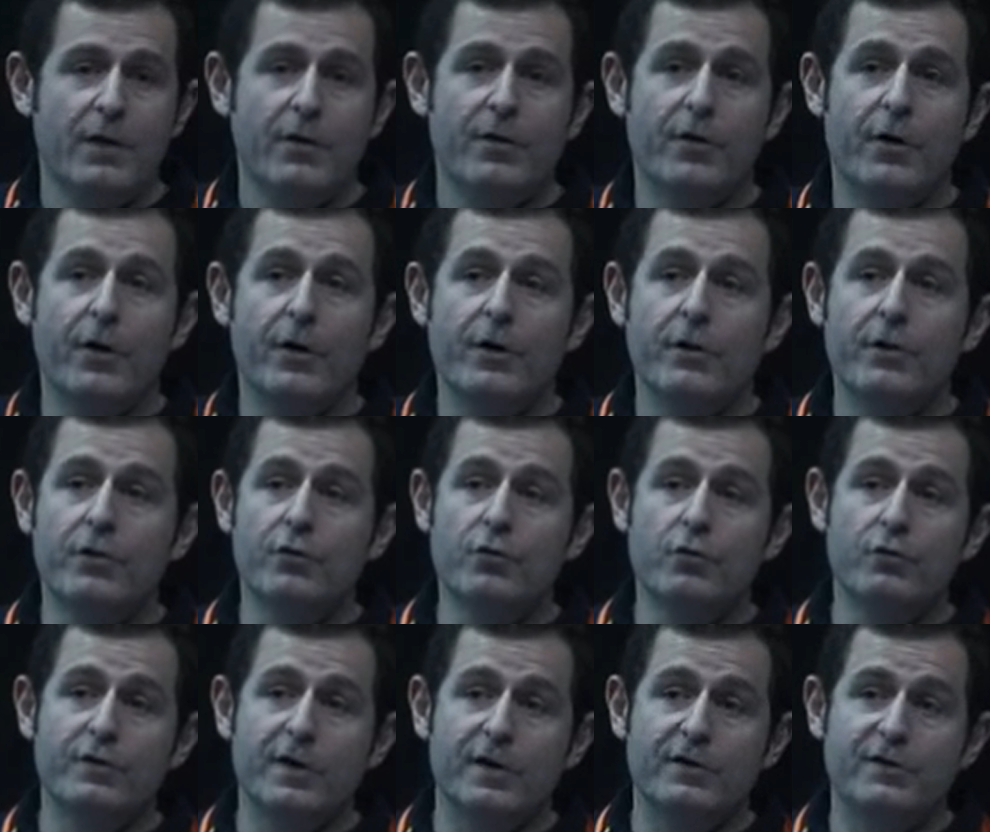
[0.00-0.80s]
The
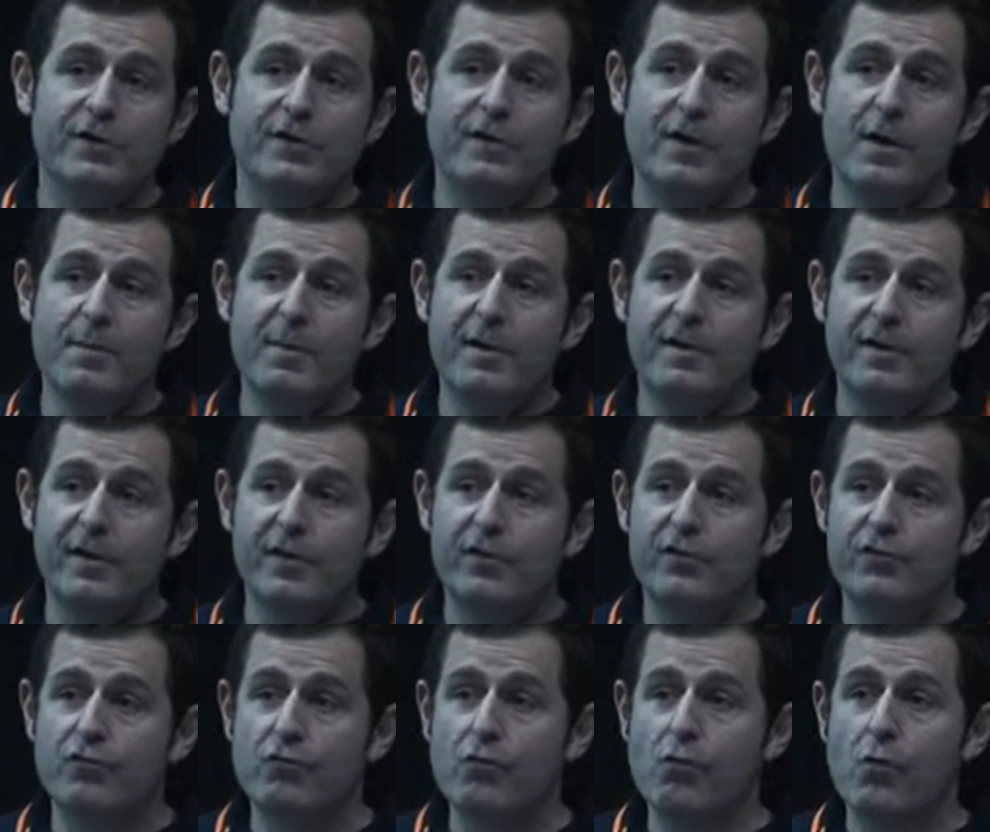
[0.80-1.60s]
usage is
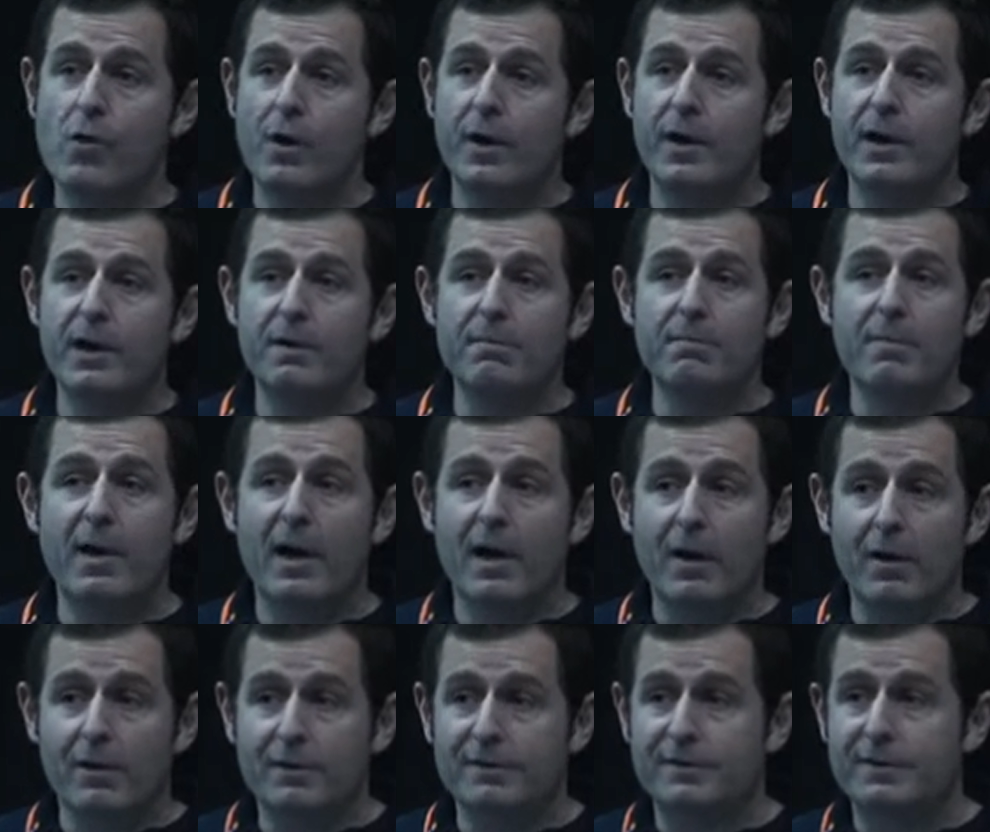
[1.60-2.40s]
limited to
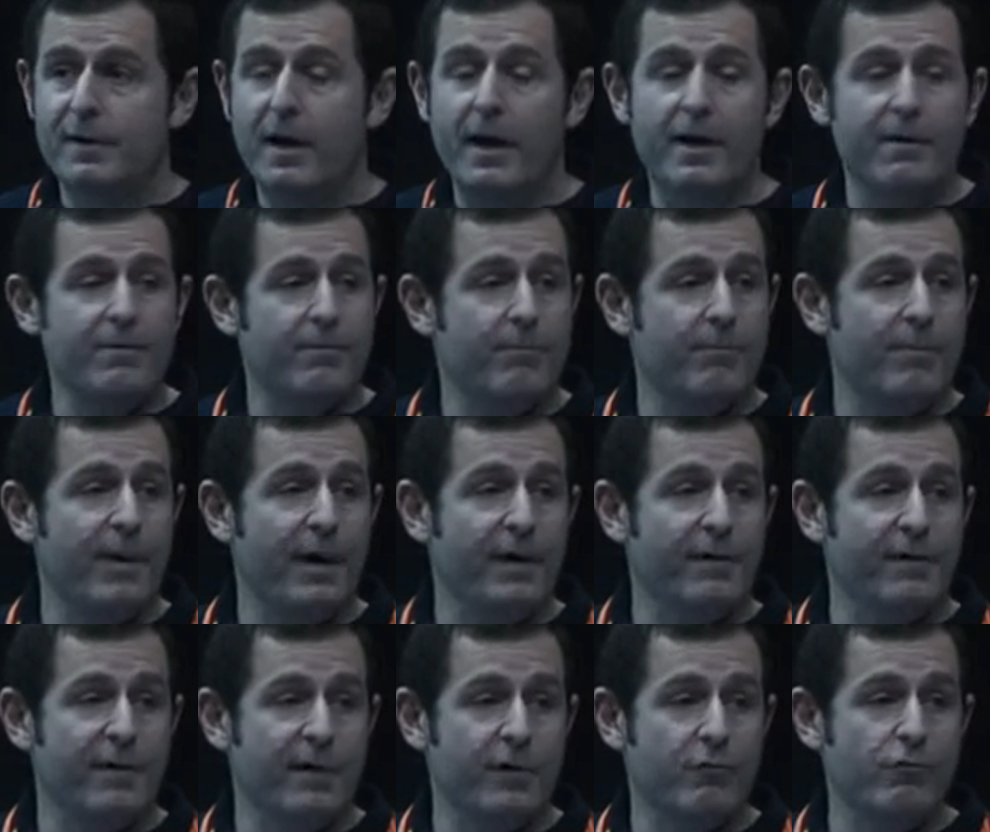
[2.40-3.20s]
emails and
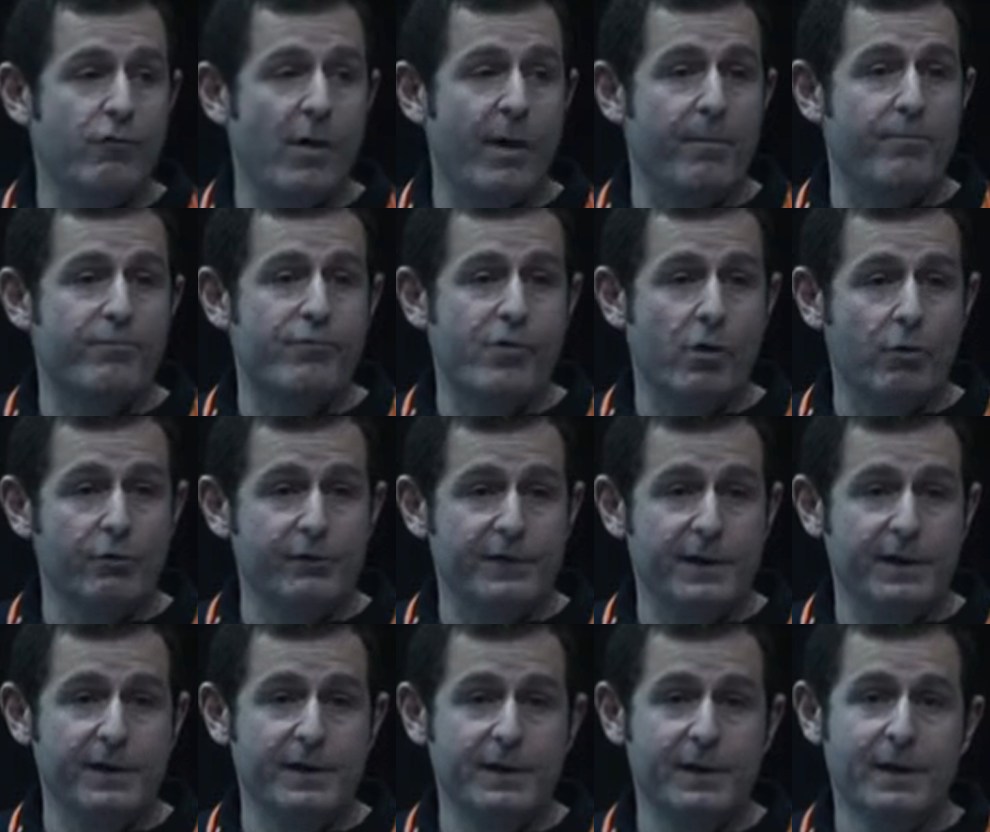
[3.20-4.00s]
basic web
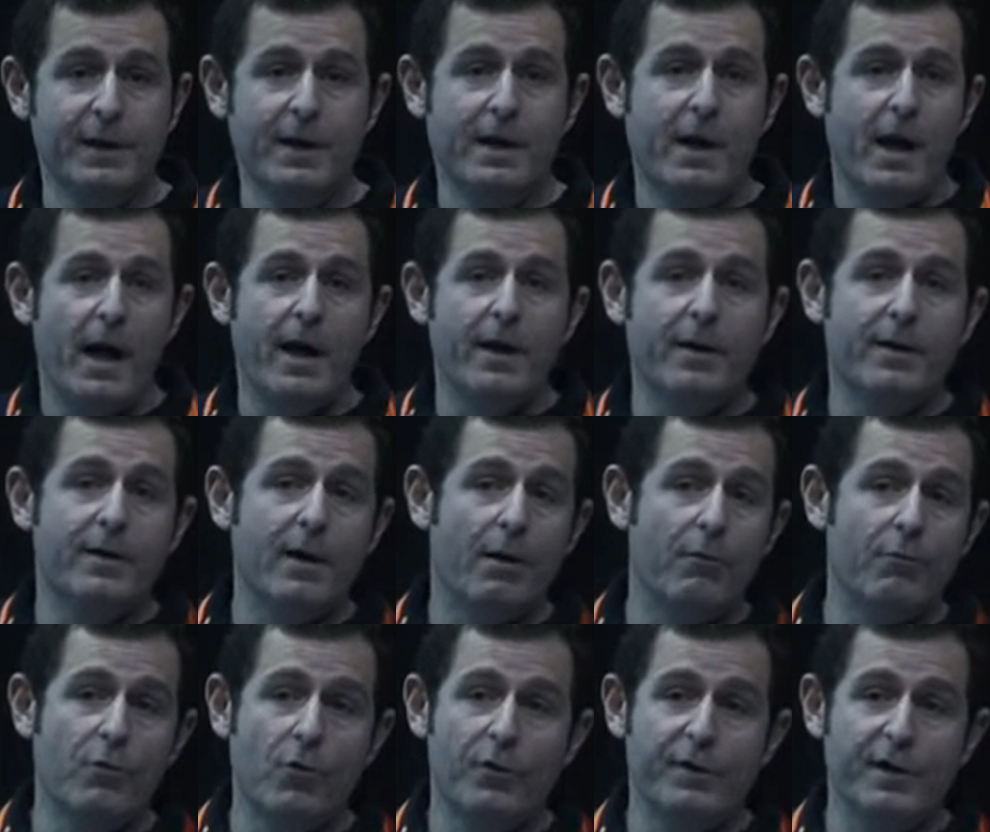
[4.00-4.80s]
browsing, and
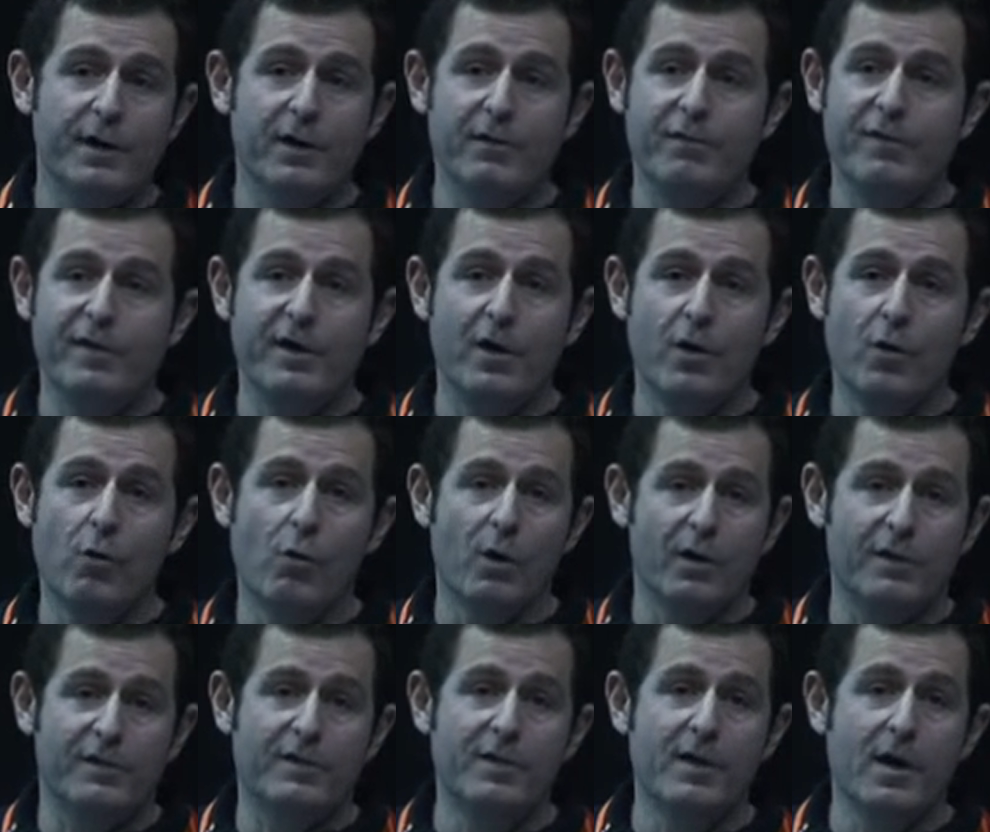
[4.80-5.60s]
downloading a video
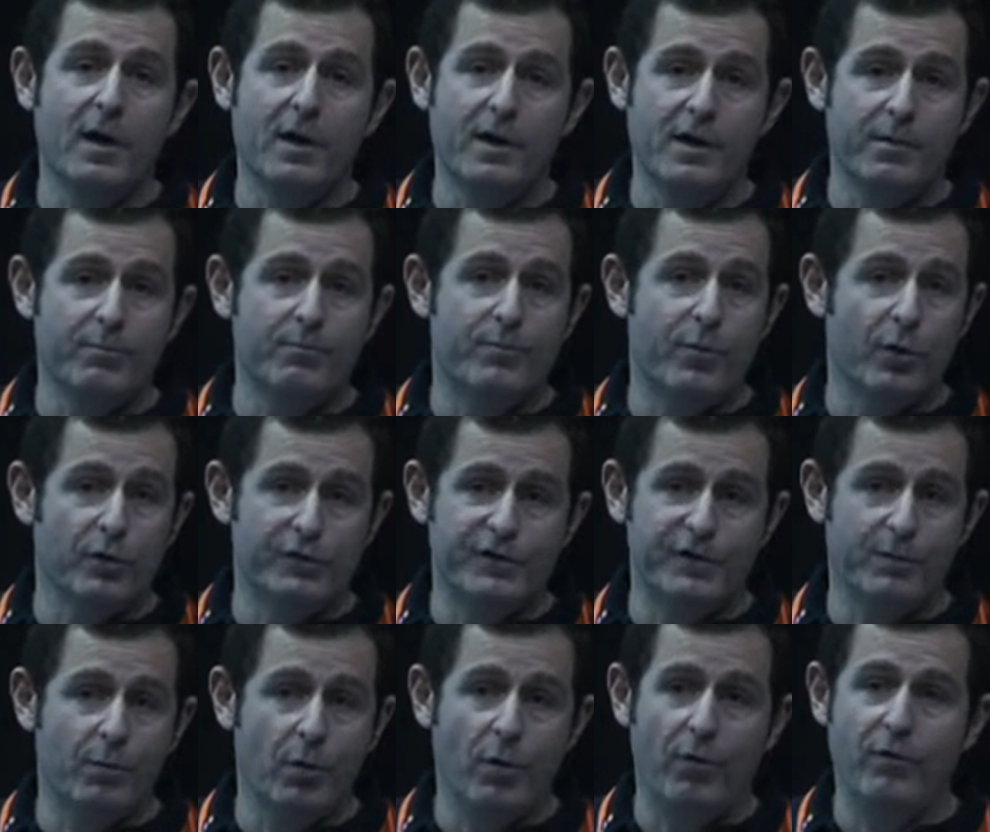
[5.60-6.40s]
was nearly
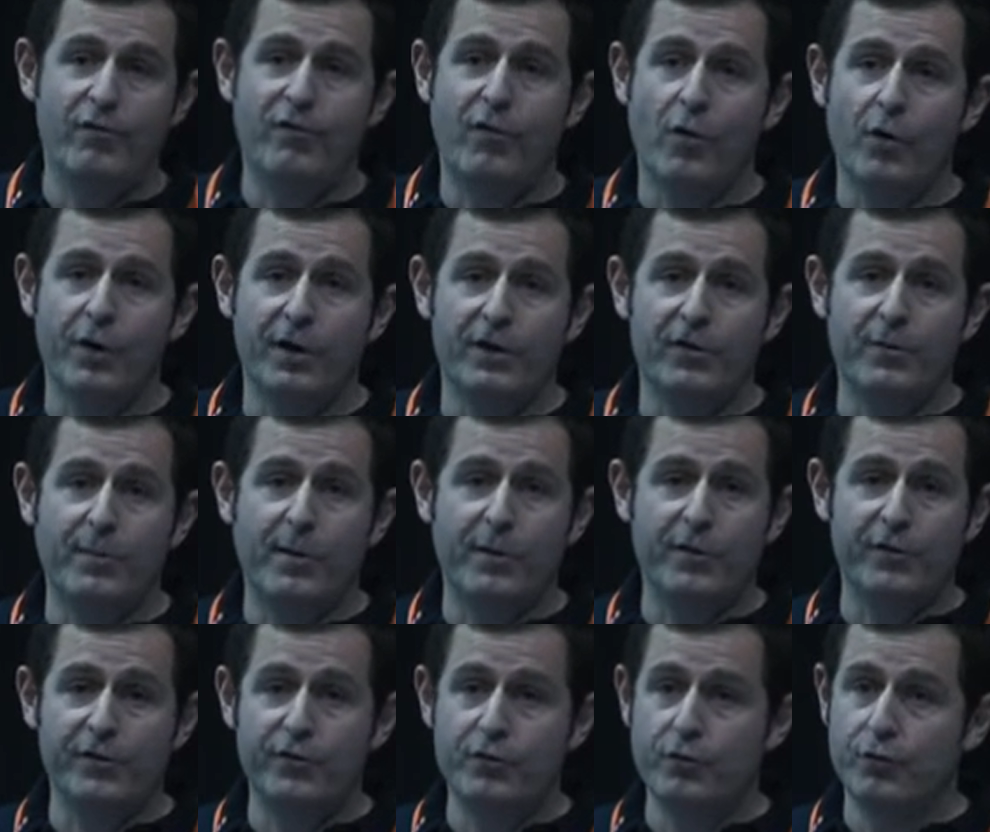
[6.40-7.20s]
impossible. Forget
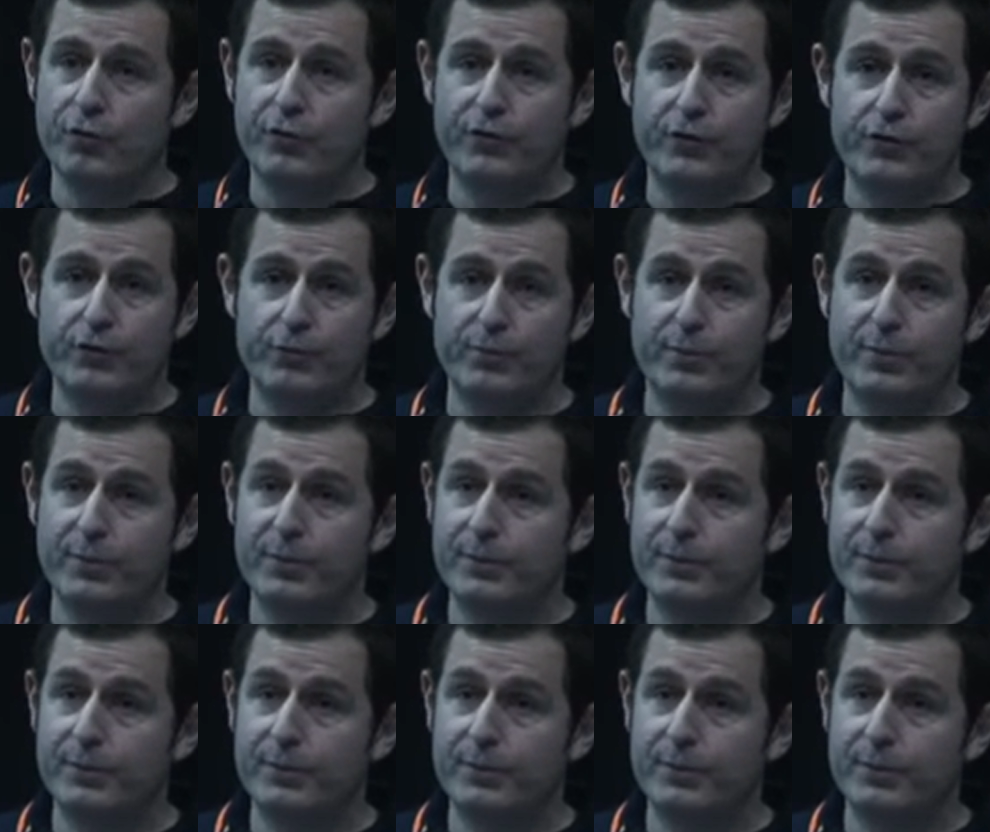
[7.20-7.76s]
about YouTube.